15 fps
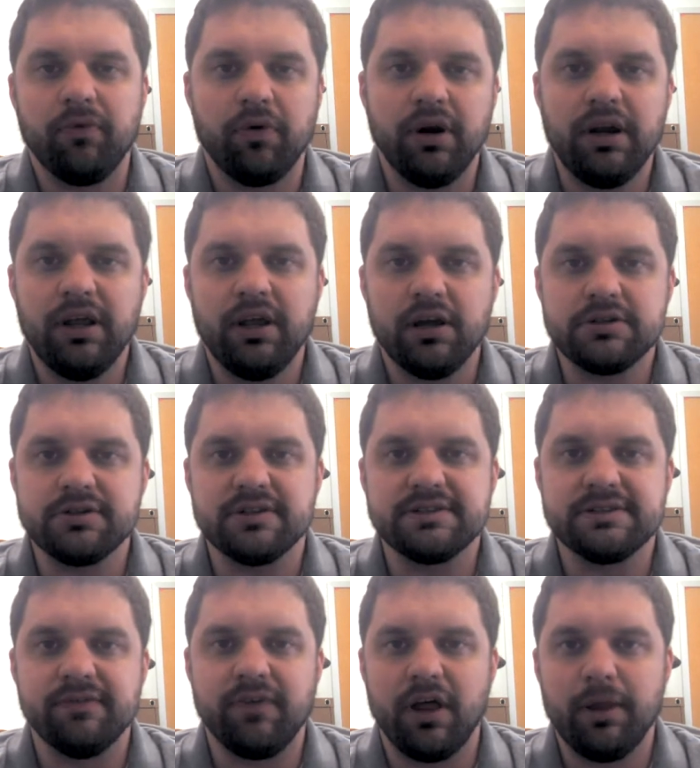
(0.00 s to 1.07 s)
before. Any country
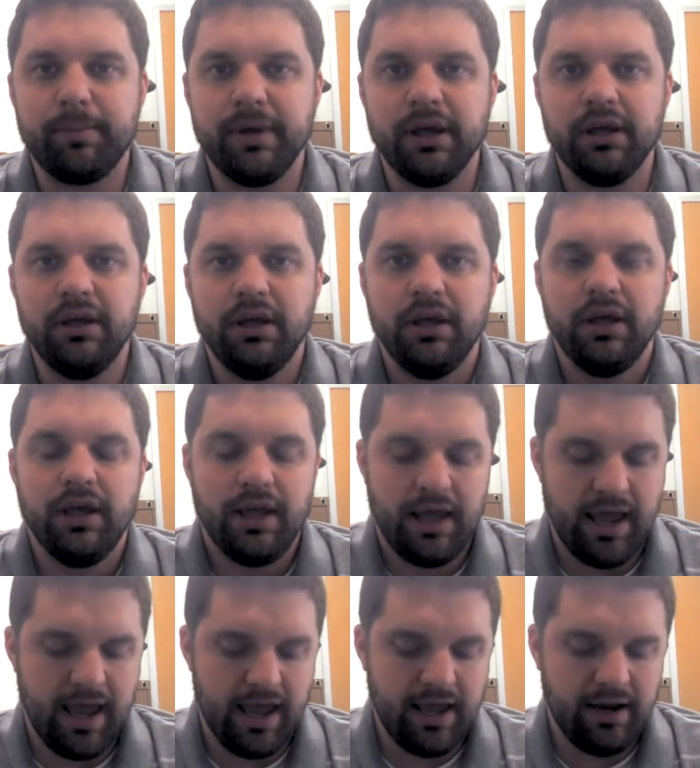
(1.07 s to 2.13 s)
that's developing
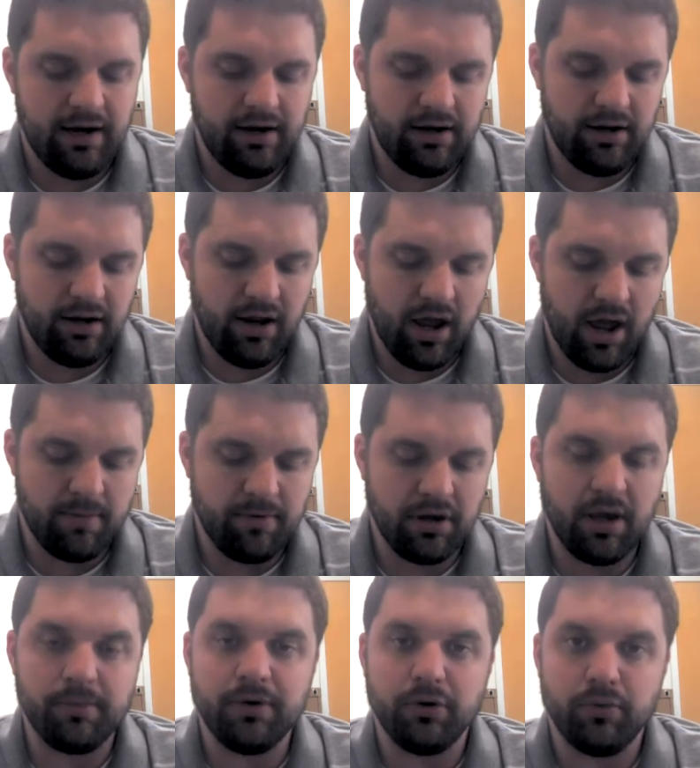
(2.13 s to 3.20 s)
and
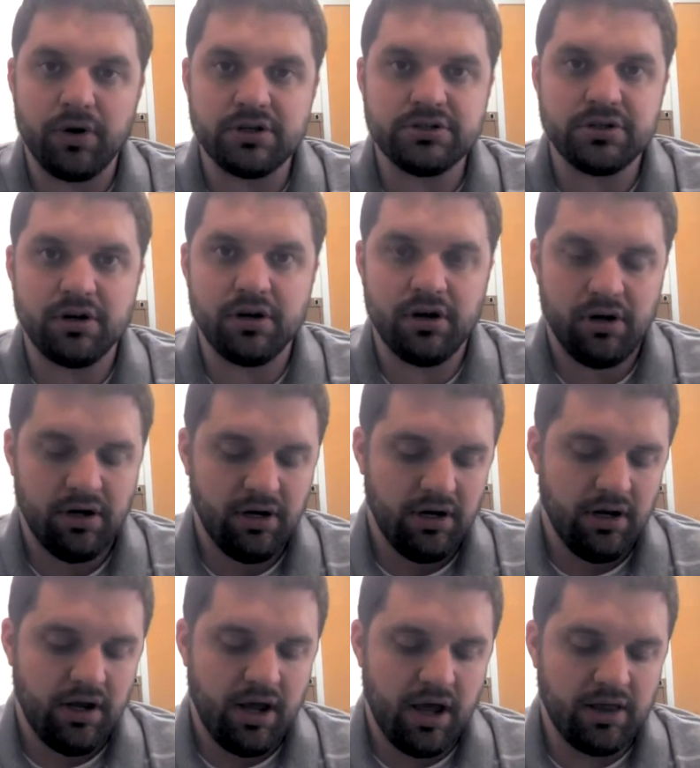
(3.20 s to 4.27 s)
becoming richer,
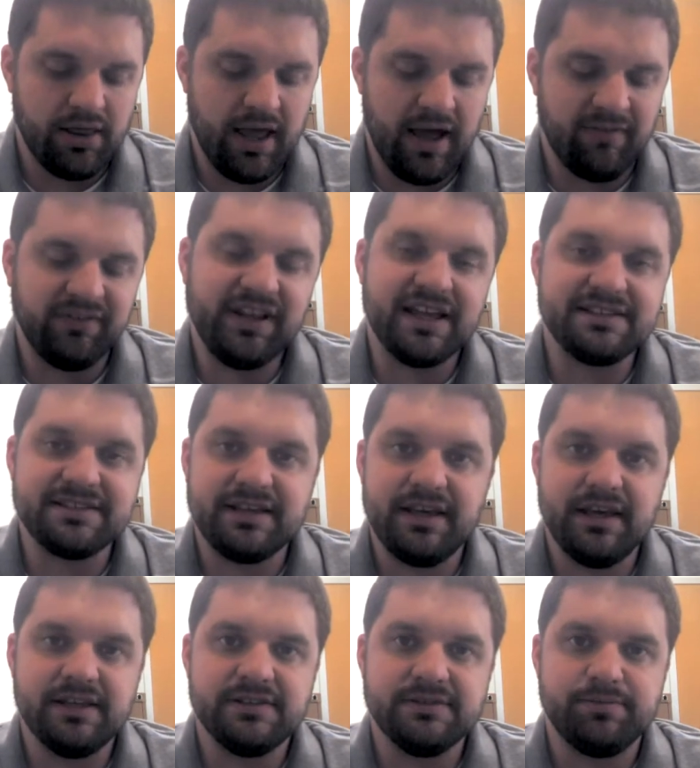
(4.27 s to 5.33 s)
they have less
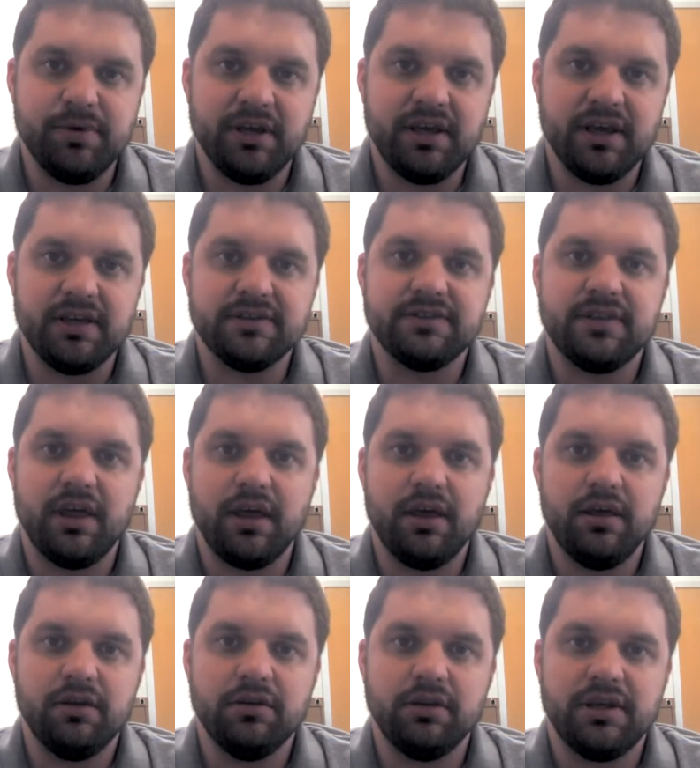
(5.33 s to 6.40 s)
kids because
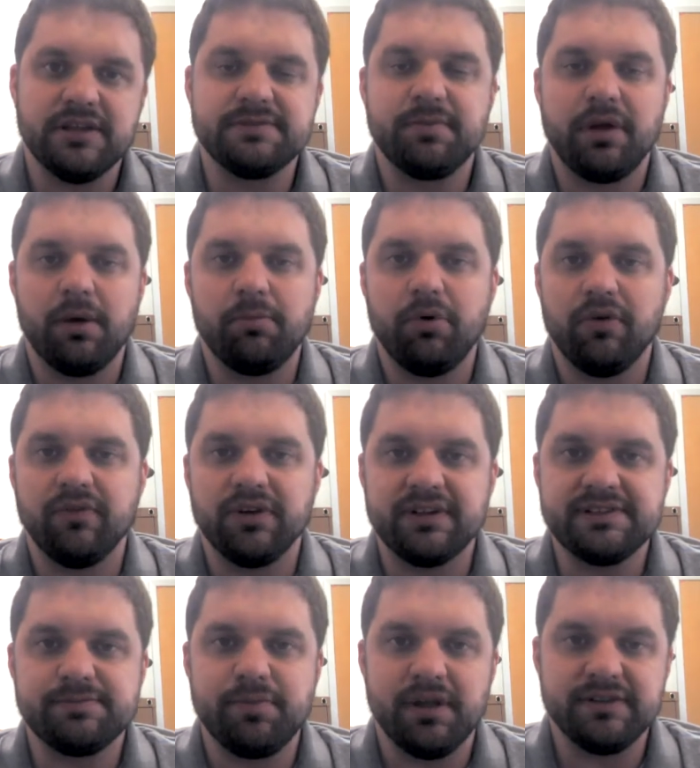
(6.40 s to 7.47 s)
the kids become more of an
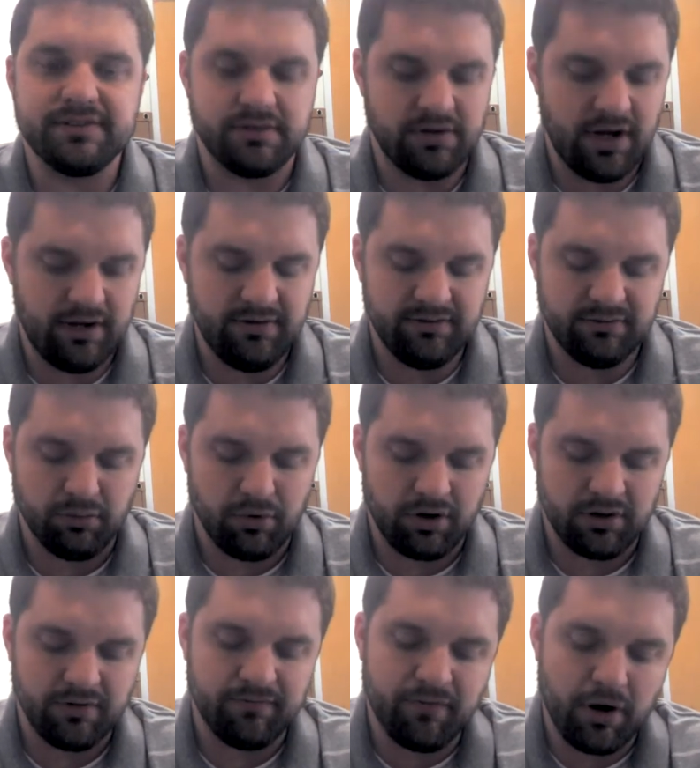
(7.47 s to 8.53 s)
expense. They're not used to
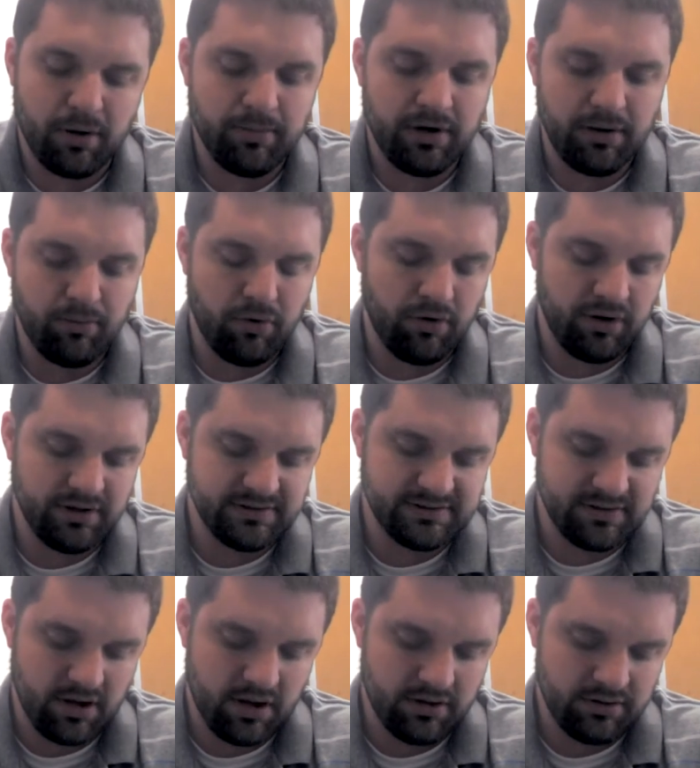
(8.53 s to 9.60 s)
work on the farm anymore, and
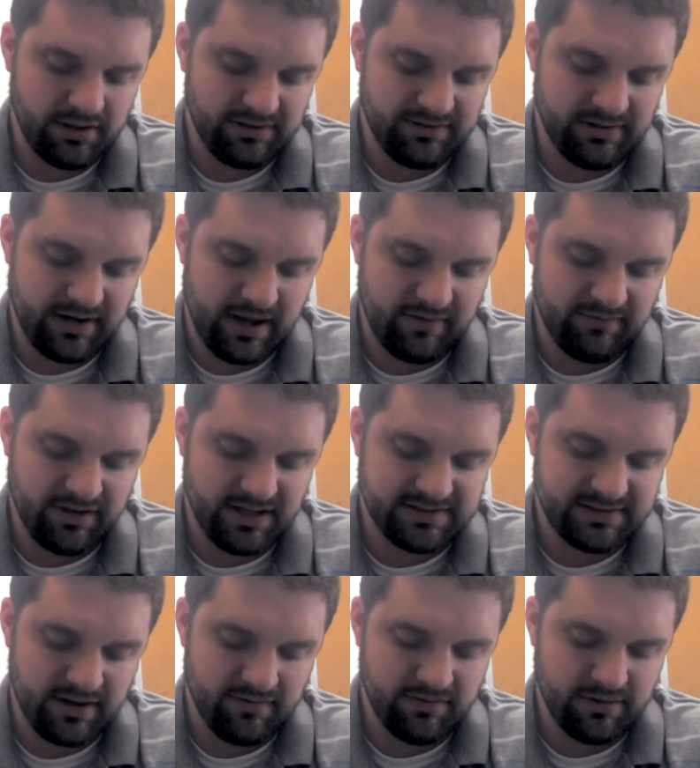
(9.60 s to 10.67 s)
so they tend to have
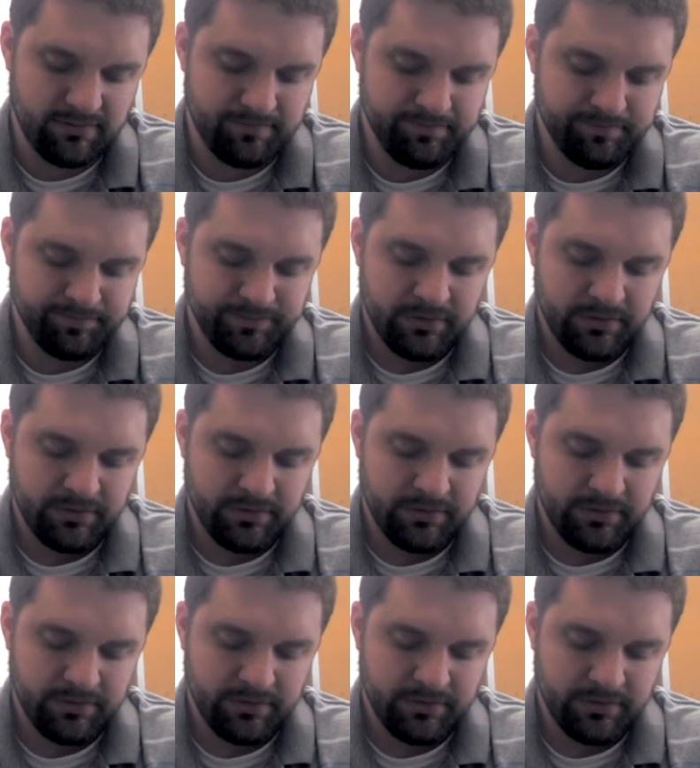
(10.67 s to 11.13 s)
less of them.